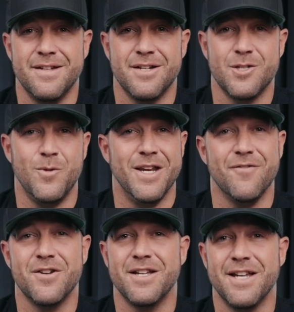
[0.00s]
because we
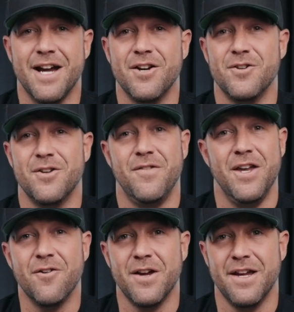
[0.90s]
never get tired of
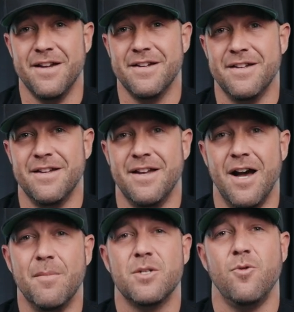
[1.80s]
hearing
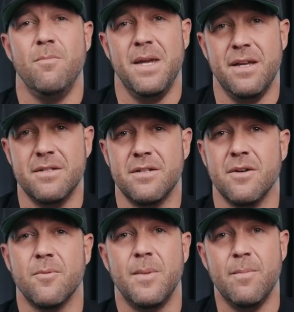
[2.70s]
how much we mean to
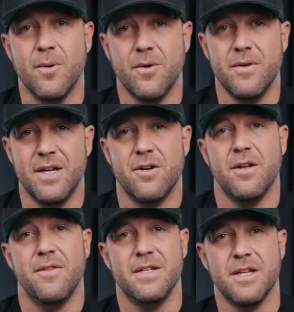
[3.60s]
other people in an
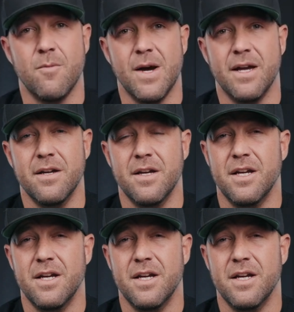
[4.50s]
authentic way,